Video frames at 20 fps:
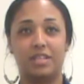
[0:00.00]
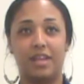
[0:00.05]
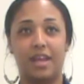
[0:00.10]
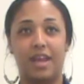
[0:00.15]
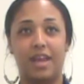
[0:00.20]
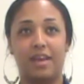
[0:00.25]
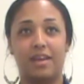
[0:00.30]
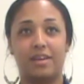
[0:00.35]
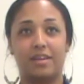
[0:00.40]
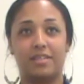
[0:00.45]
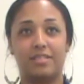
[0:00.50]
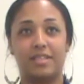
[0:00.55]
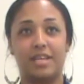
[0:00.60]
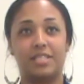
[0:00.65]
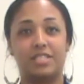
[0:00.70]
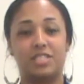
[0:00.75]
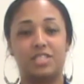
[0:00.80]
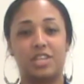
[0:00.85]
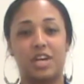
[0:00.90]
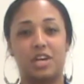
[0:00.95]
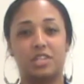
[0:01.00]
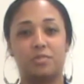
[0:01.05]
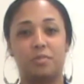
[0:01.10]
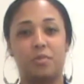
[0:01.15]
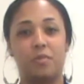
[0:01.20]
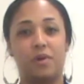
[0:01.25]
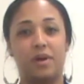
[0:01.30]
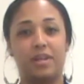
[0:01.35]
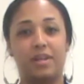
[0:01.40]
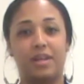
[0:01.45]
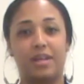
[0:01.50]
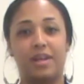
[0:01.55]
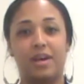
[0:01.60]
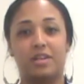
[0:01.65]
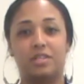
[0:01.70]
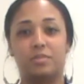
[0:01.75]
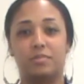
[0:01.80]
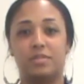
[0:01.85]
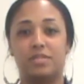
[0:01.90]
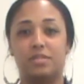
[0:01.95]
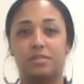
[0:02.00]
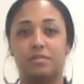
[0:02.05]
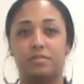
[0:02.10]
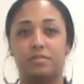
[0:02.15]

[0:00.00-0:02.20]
and I teach Algebra 1 and Algebra 2.